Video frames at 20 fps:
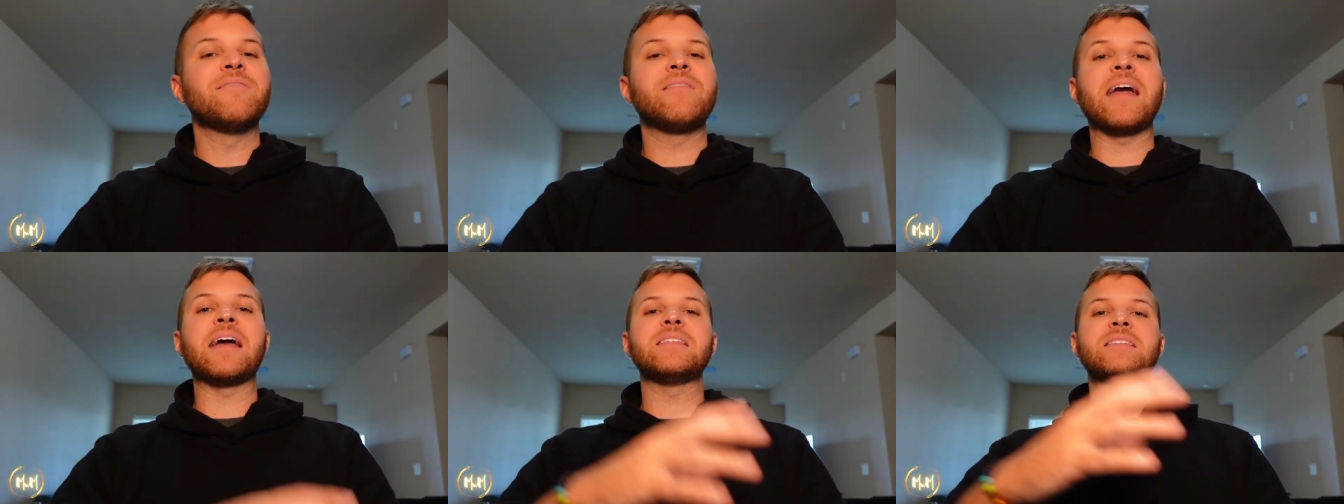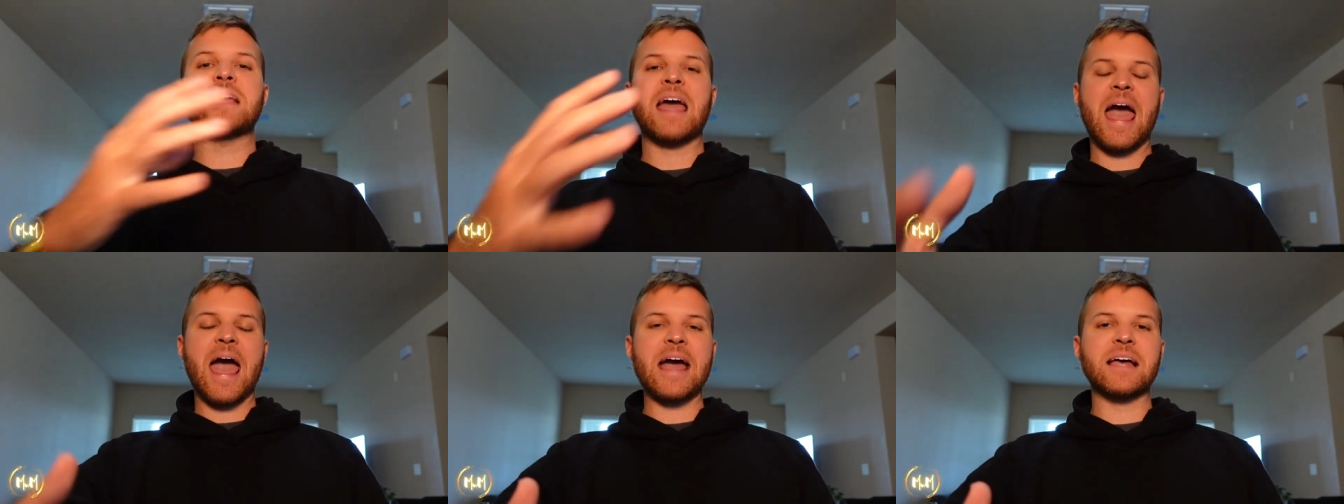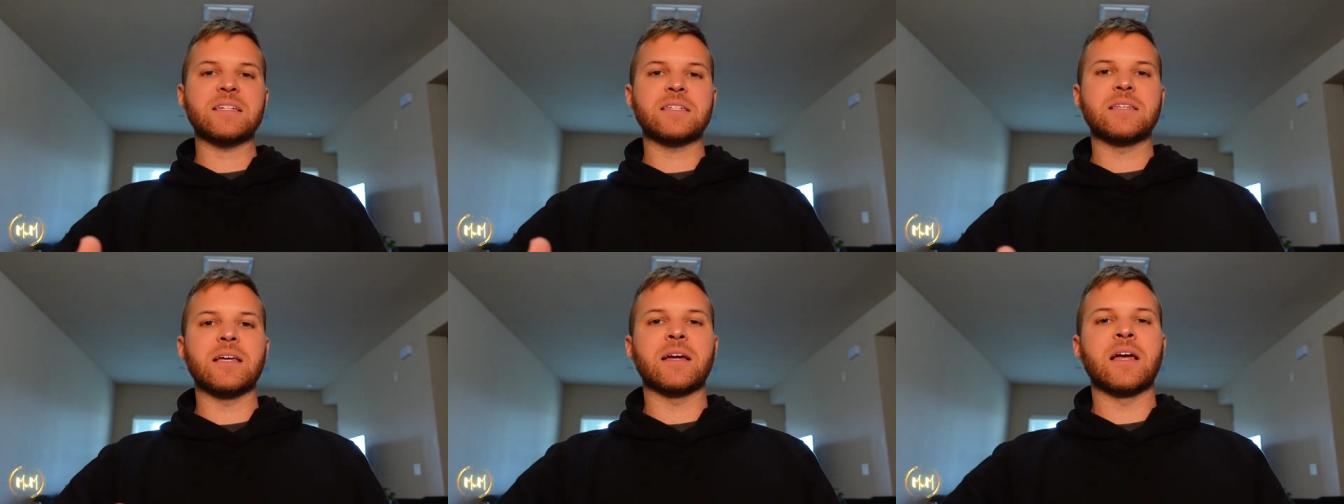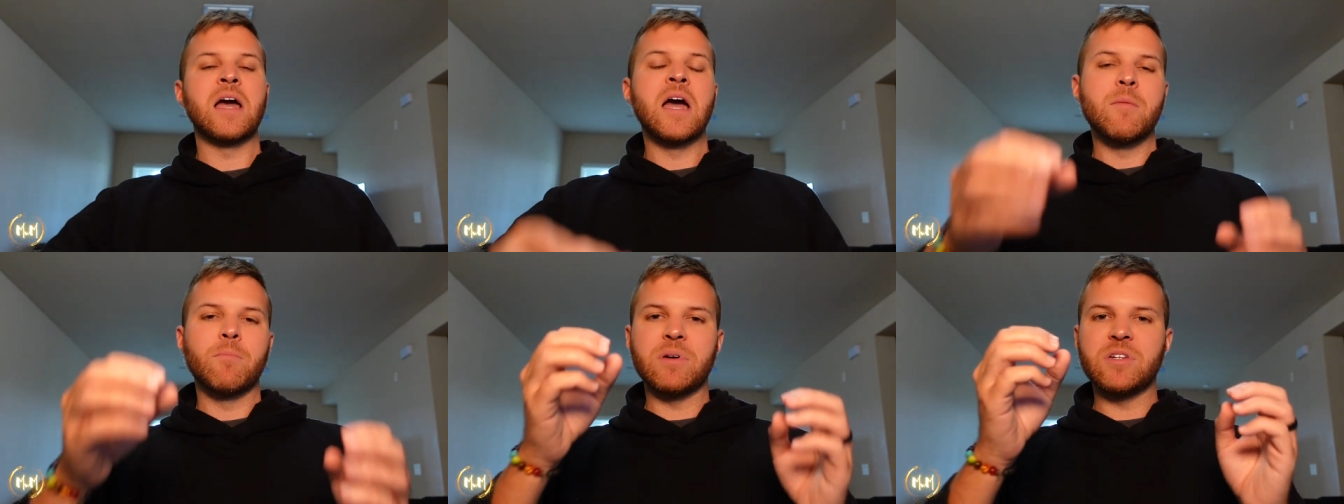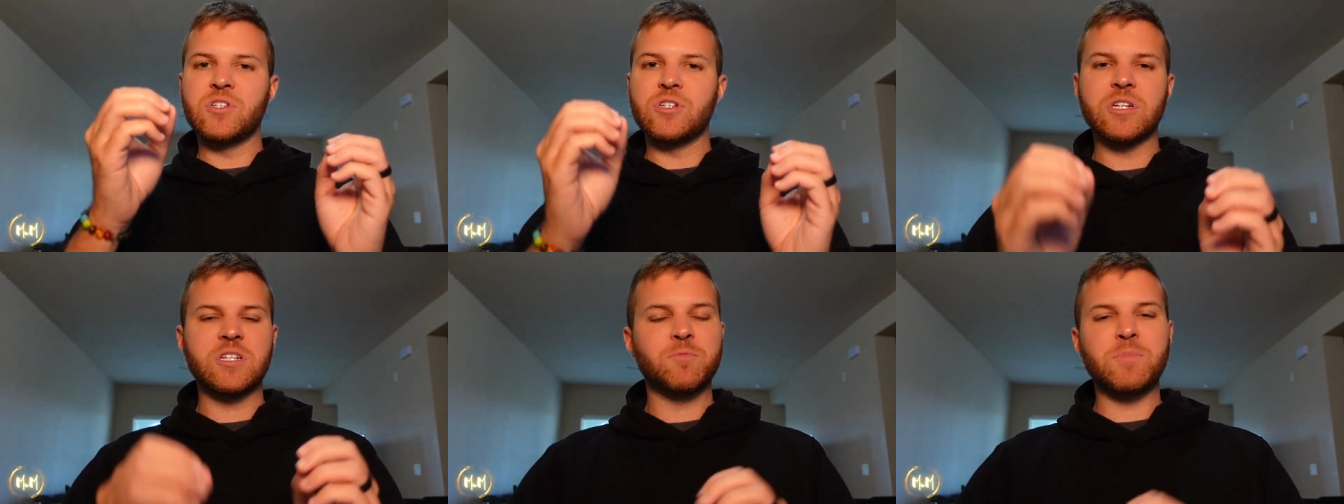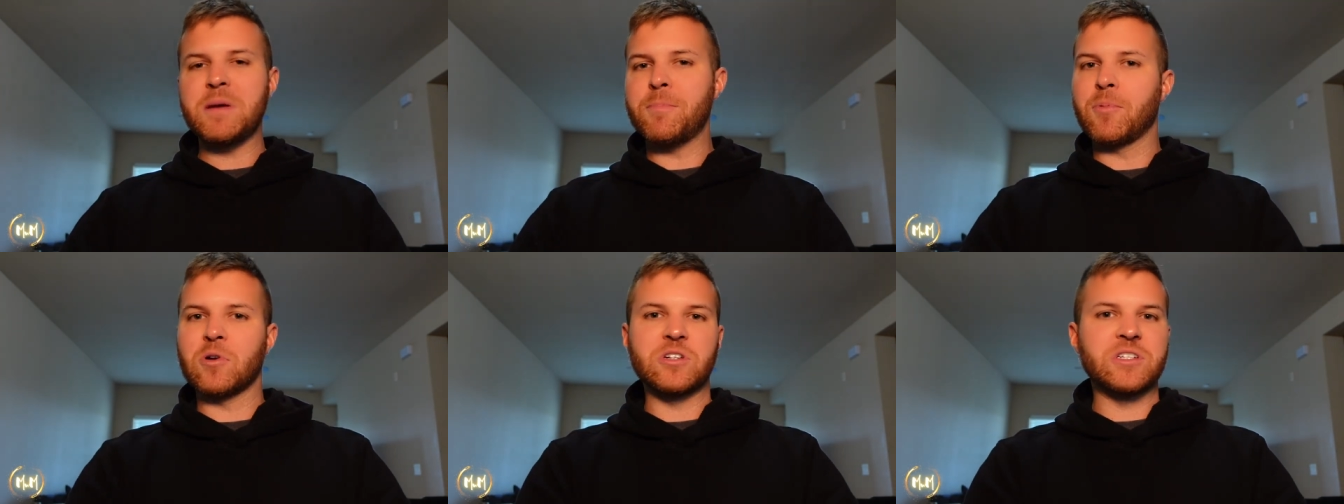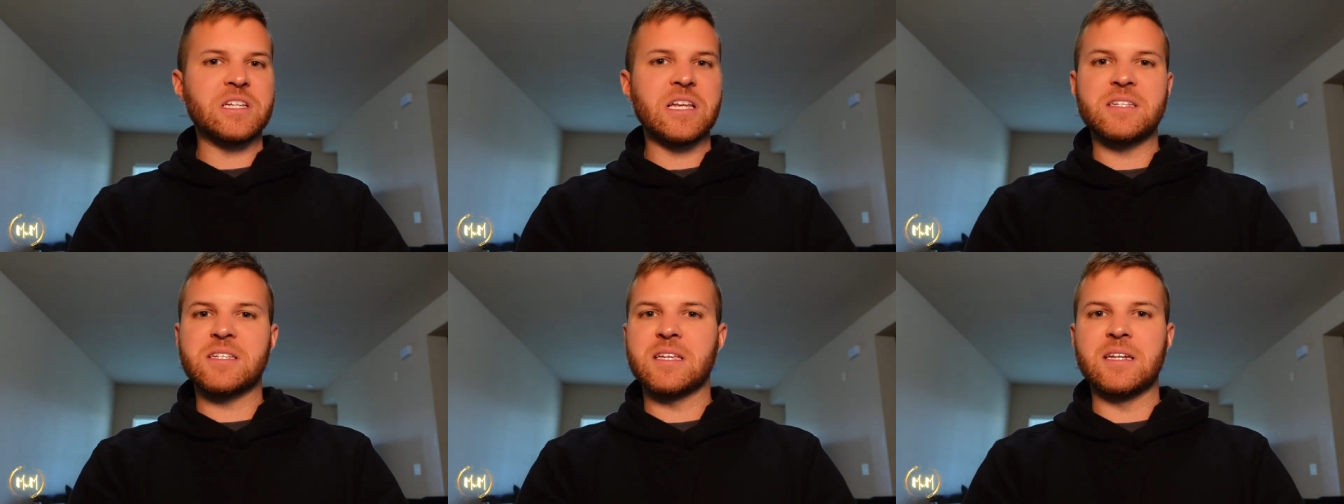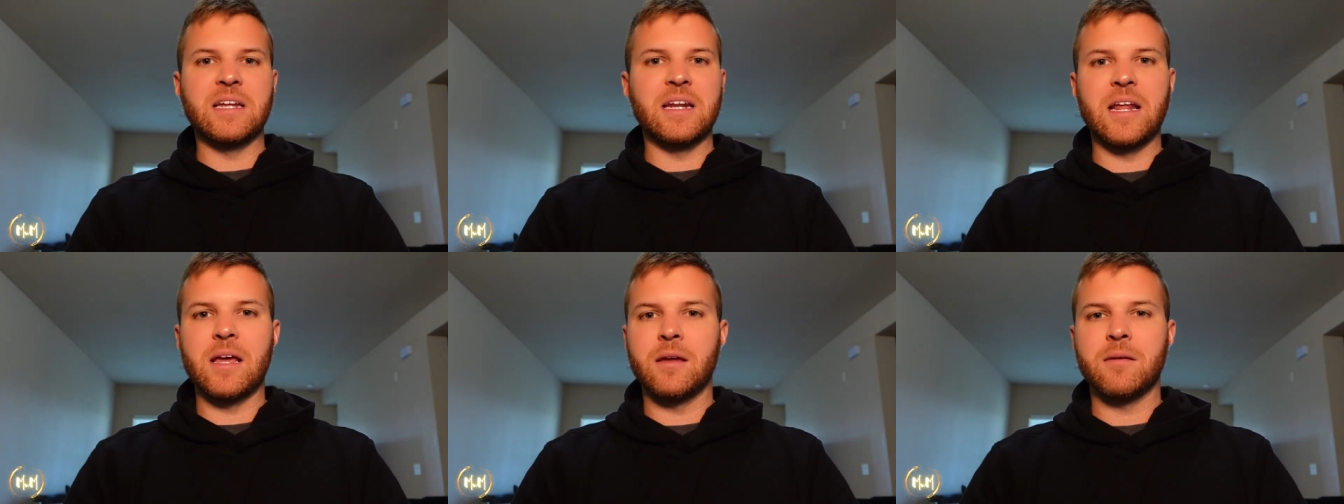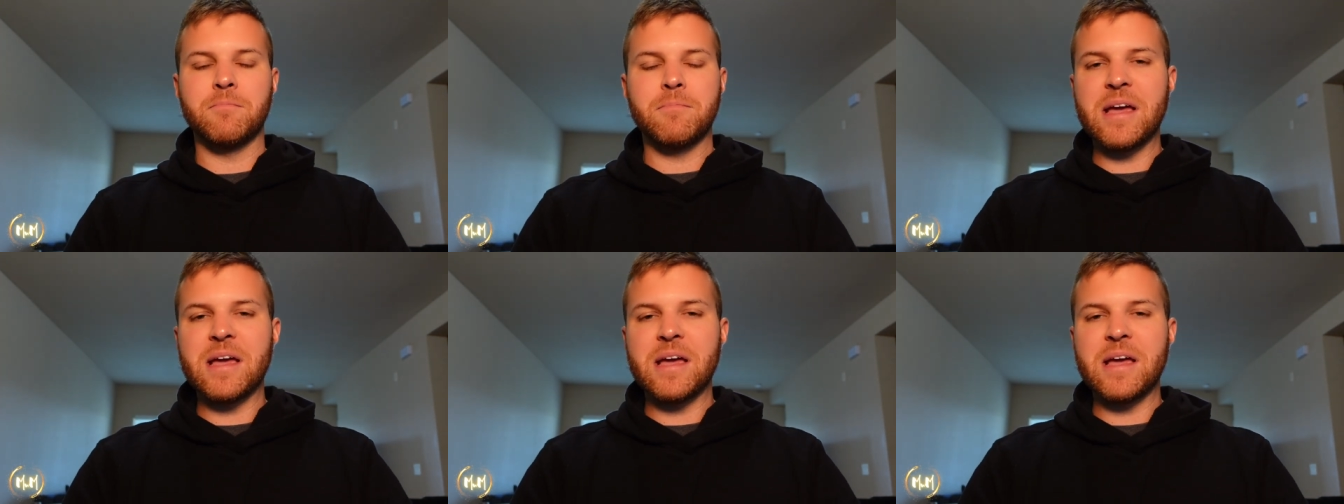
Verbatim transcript: Fantastic. But just be persistent in it.